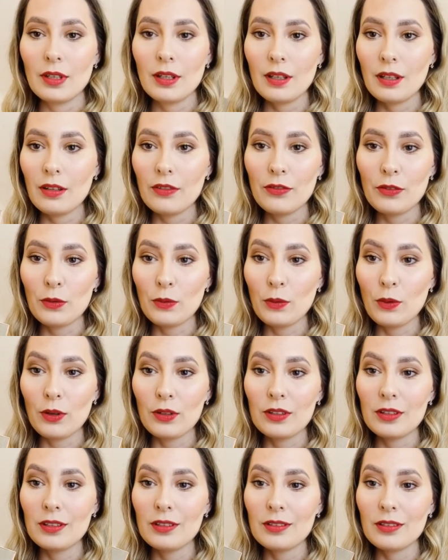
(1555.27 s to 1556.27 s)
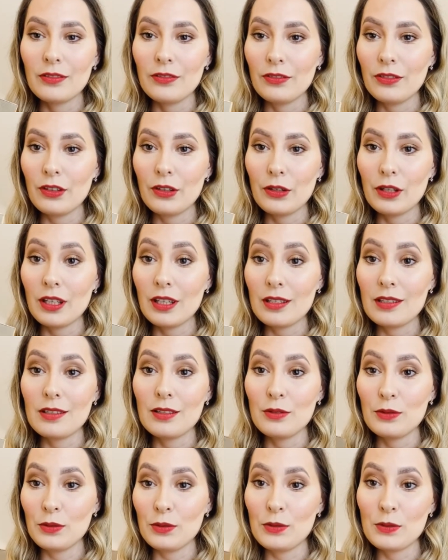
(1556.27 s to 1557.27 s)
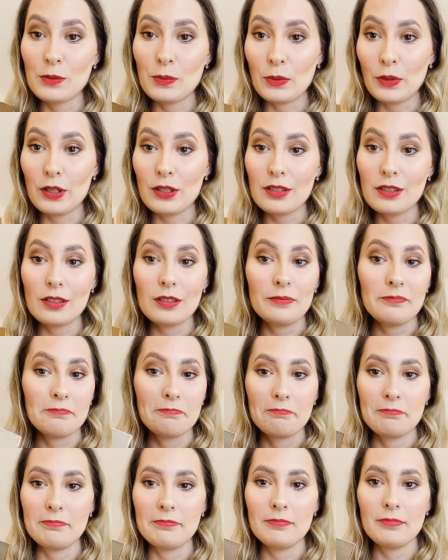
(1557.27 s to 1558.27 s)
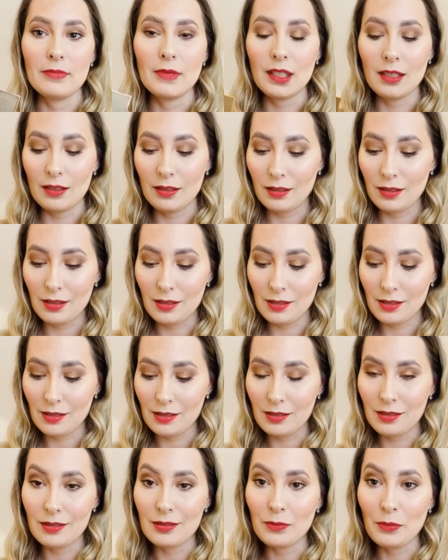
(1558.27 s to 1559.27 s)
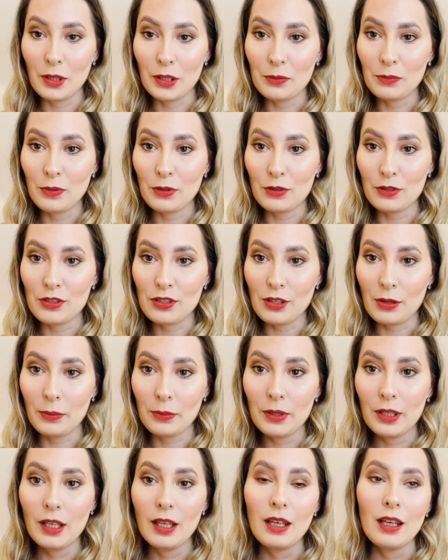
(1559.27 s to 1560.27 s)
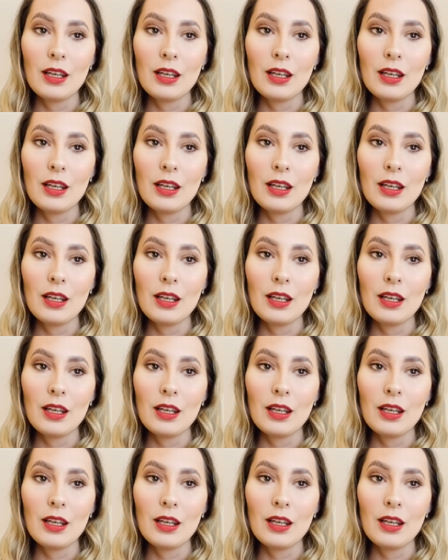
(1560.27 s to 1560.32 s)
if you want a very easy to use bronzer, then this might be your gem.